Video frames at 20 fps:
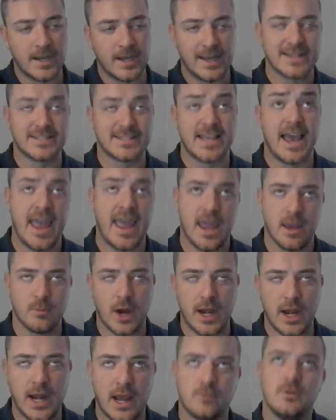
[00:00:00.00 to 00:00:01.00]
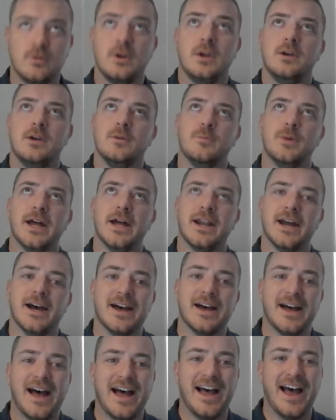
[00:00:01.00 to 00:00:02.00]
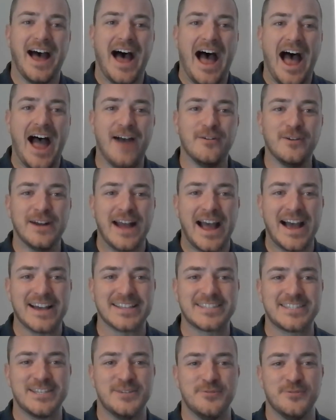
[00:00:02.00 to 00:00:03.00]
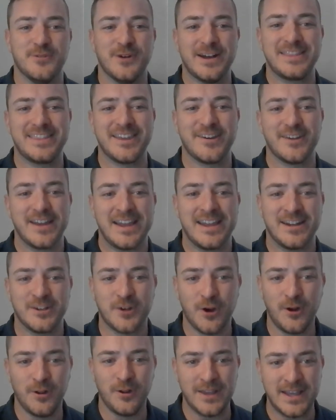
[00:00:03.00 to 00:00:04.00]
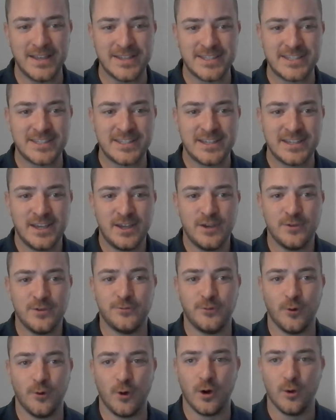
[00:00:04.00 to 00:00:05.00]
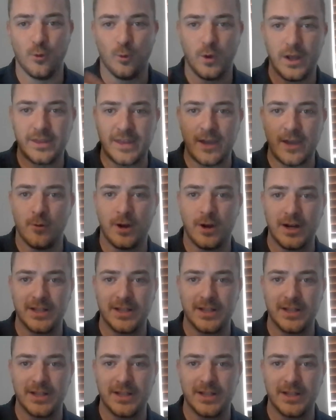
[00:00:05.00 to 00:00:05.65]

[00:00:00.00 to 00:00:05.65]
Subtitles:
I guess I am right now, but I would ask them what their end goal is for what they